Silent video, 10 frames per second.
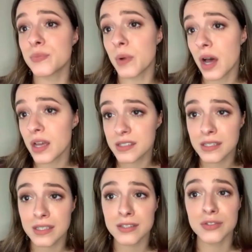
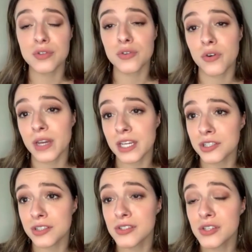Bosnians,
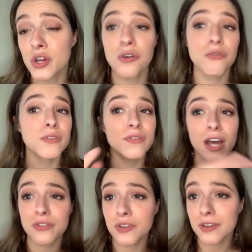Croatians. We've
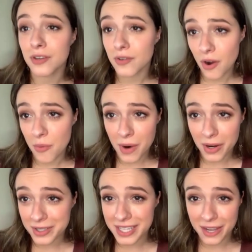got the
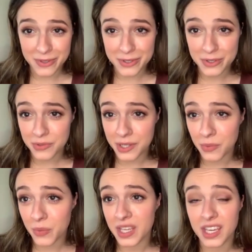Euromart down the street
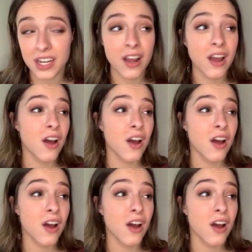where we get